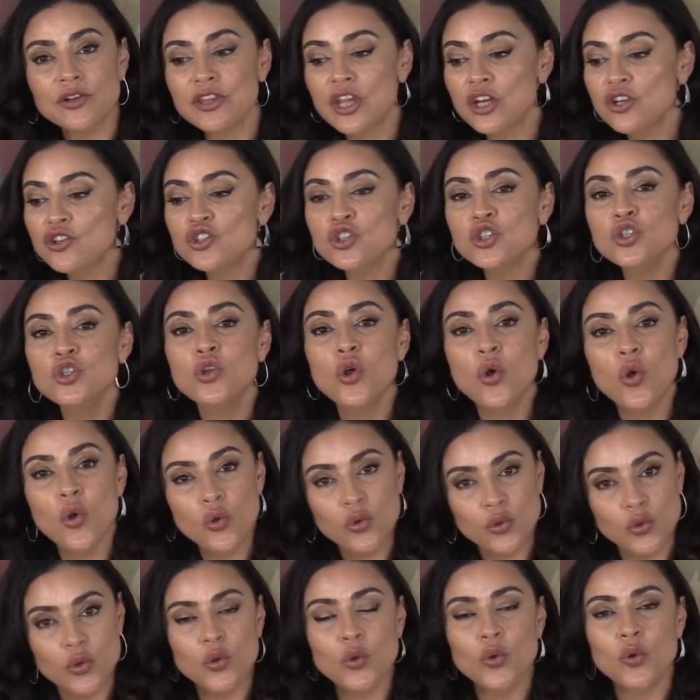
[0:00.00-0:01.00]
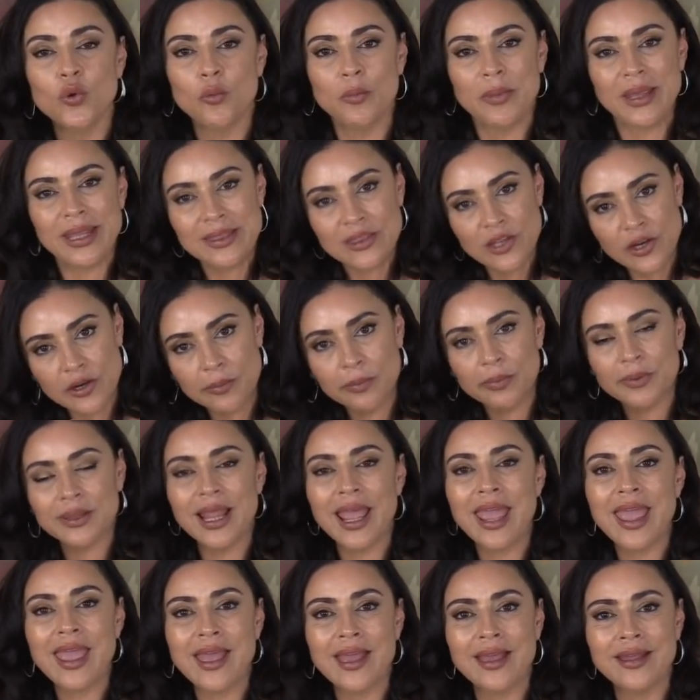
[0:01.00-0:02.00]
There is no room in their
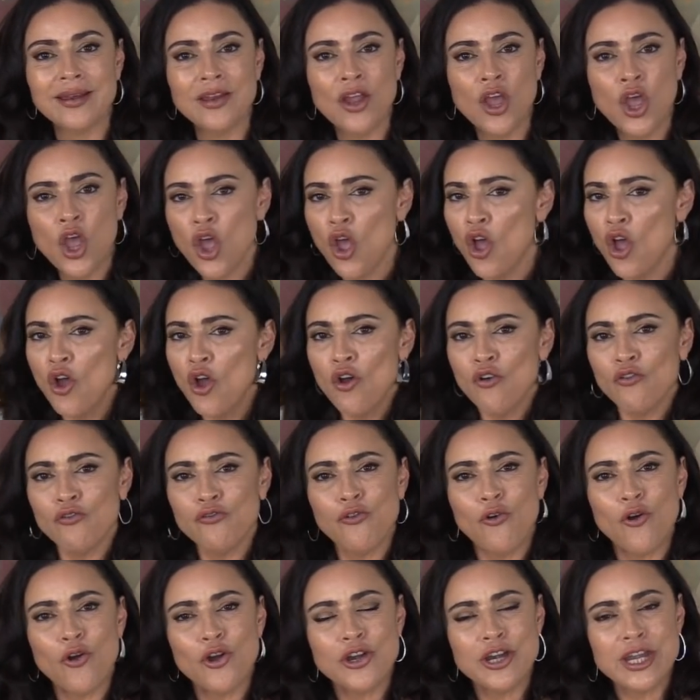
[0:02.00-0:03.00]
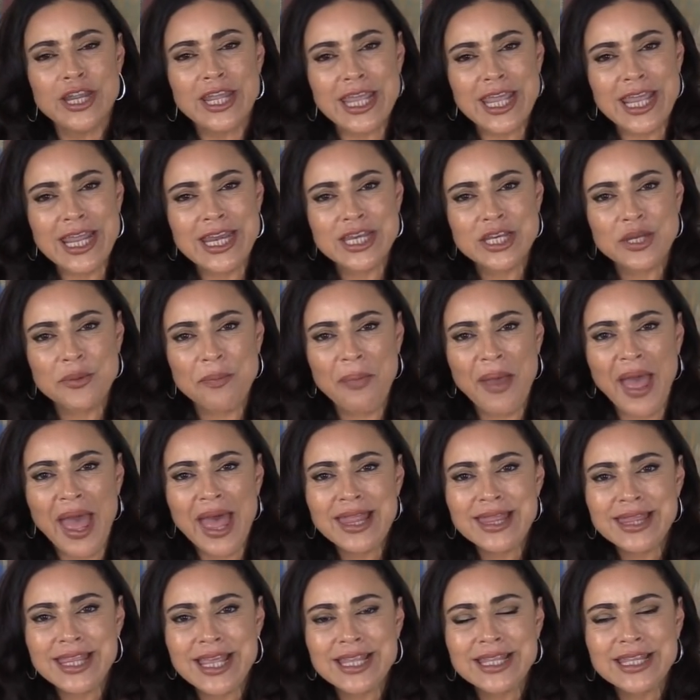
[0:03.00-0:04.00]
plan for the
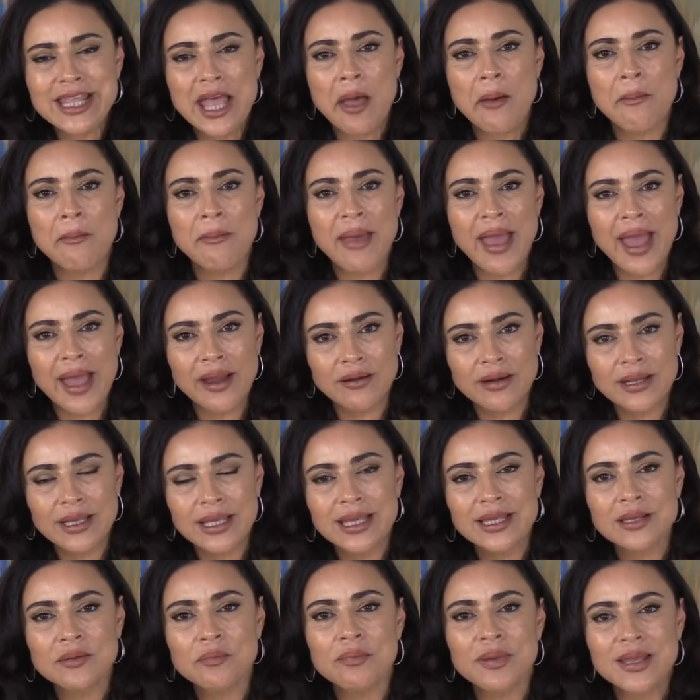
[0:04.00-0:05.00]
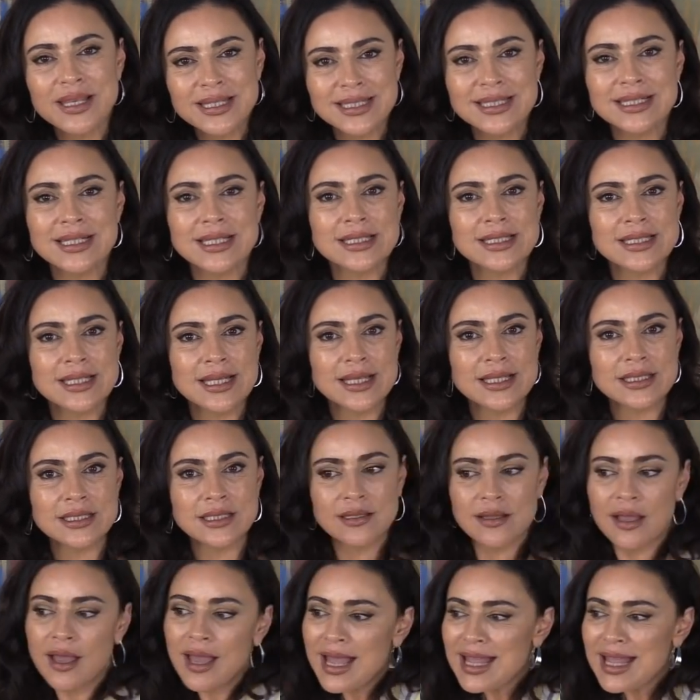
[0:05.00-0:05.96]
independent American businesses.